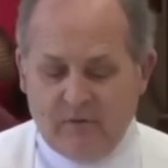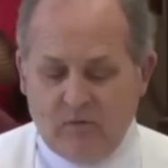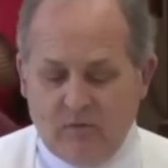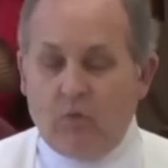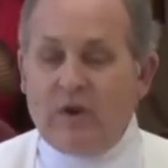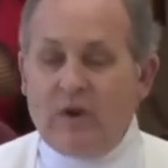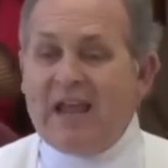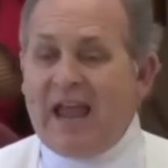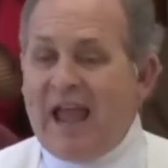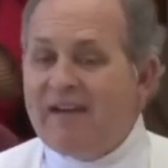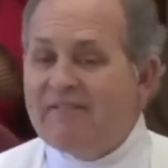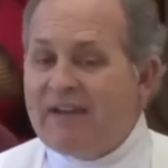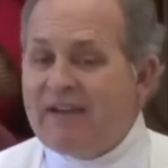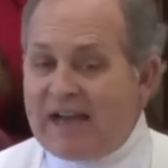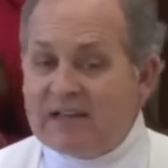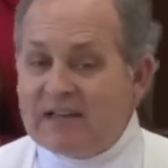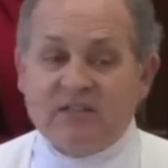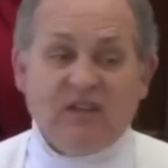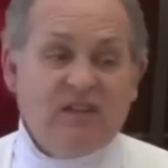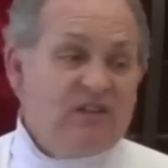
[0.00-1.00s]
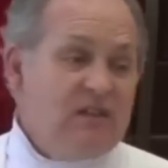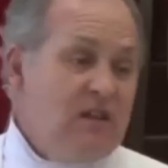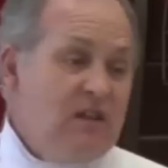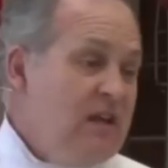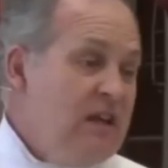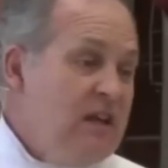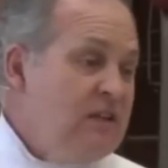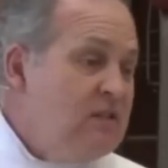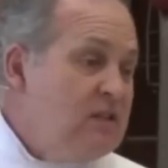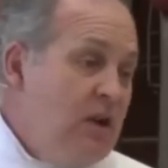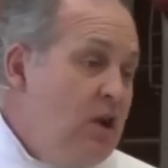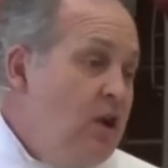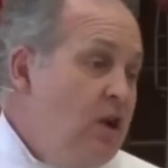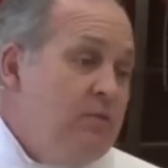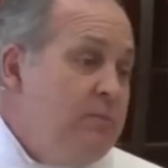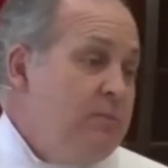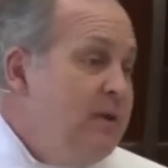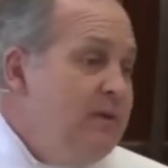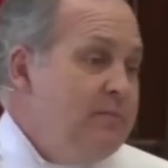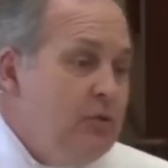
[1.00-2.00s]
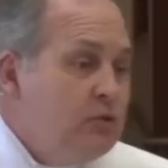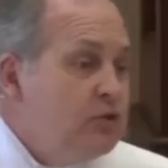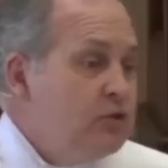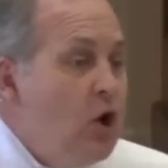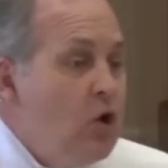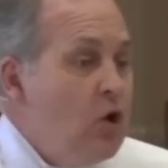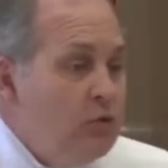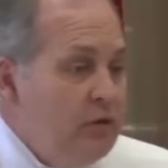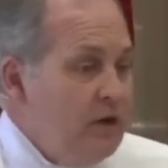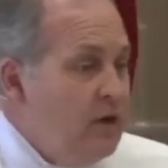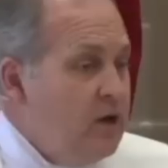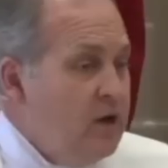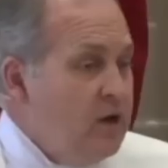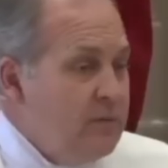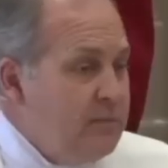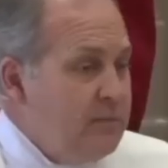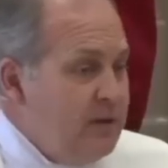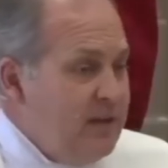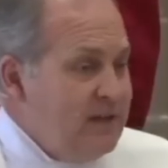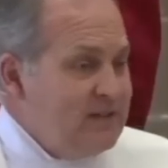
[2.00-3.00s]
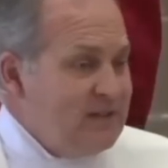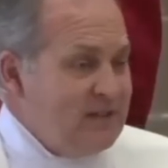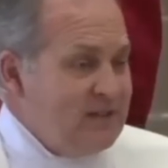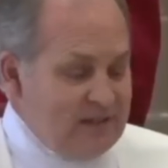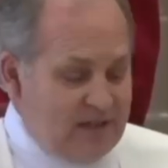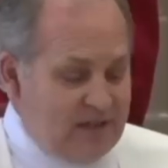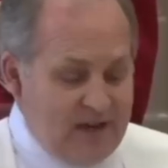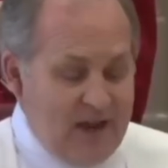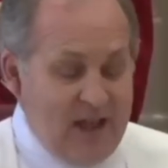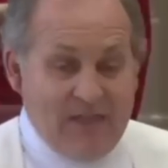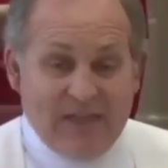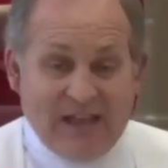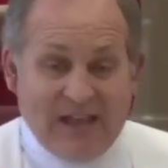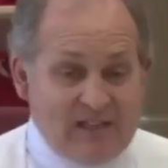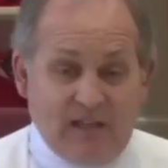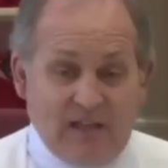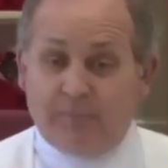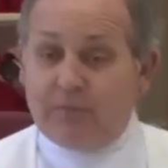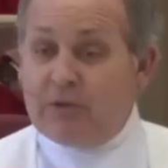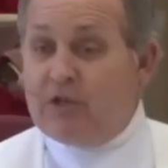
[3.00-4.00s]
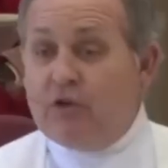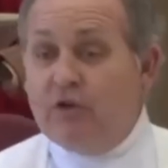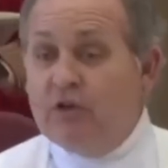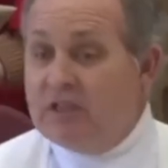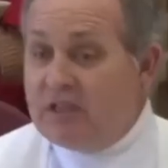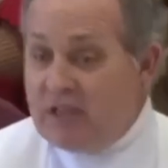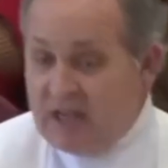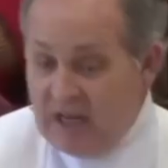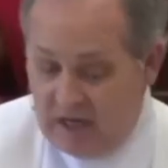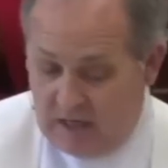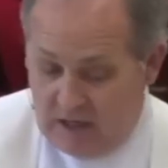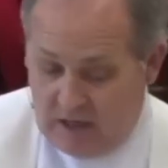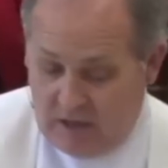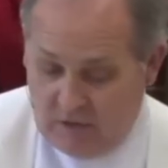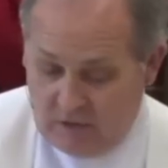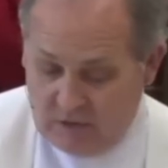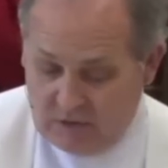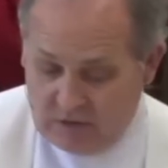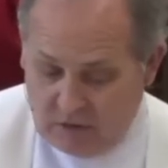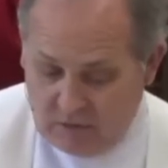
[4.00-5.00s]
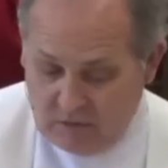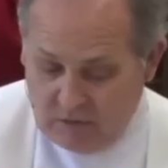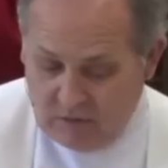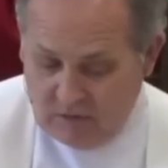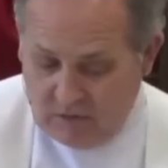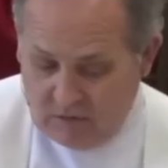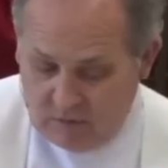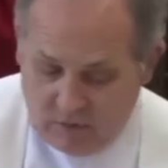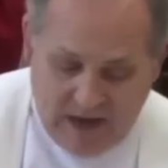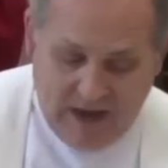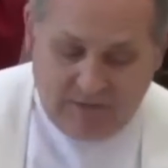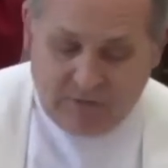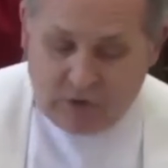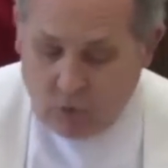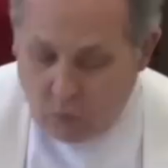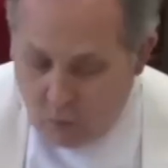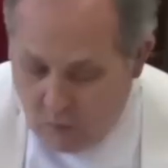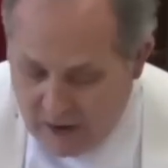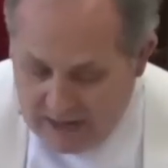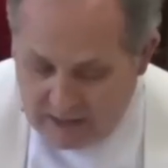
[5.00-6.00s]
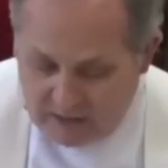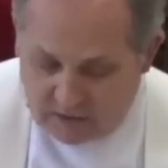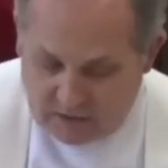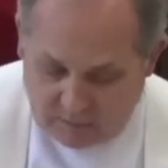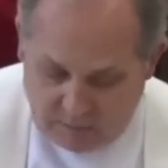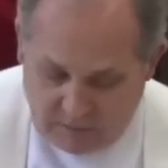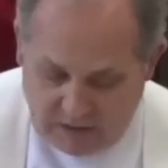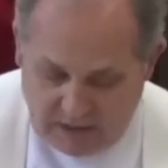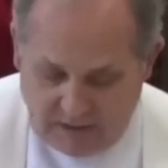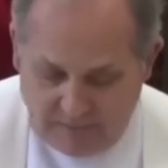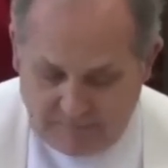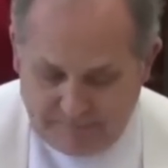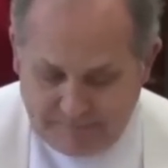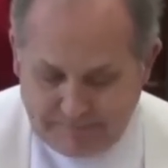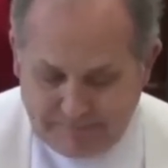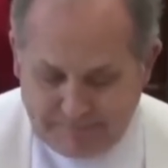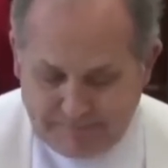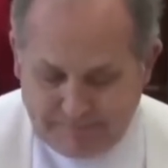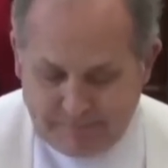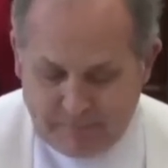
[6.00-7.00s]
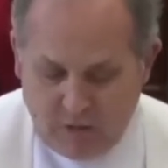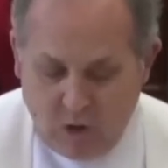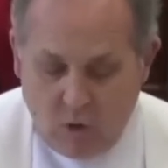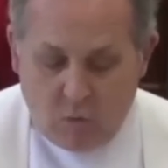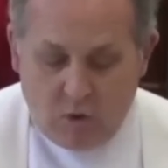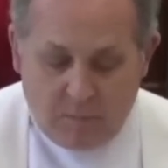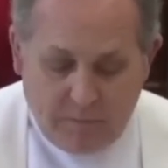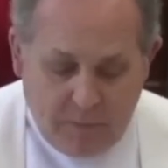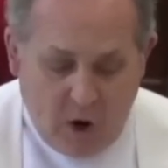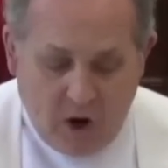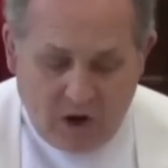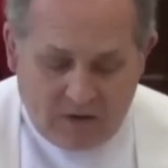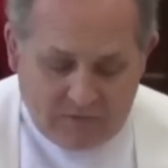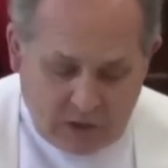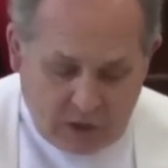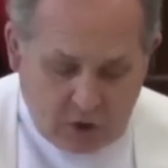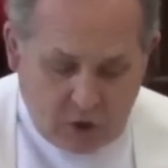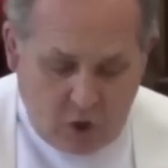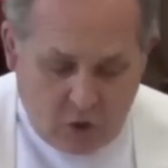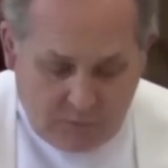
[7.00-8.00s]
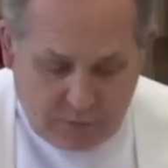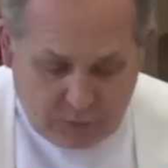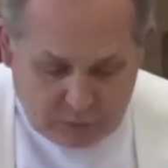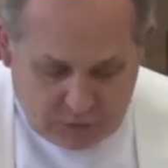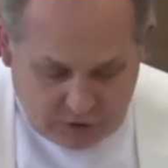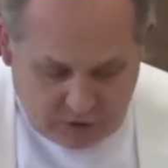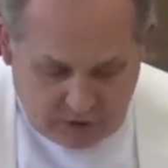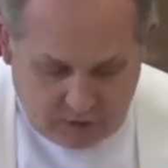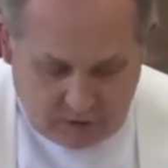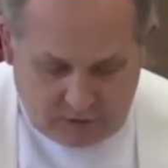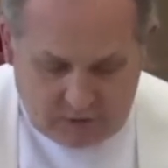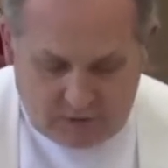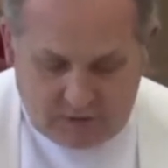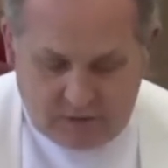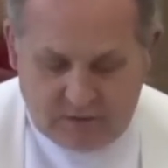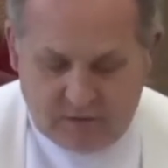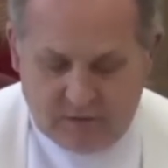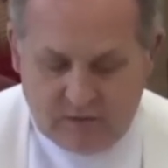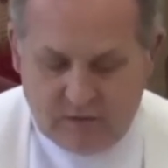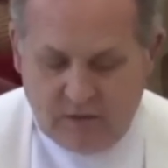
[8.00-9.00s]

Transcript: We have access to things that other people don't in other places, and they simply couldn't get here. So we're having to wait to meet. We're part of a global church.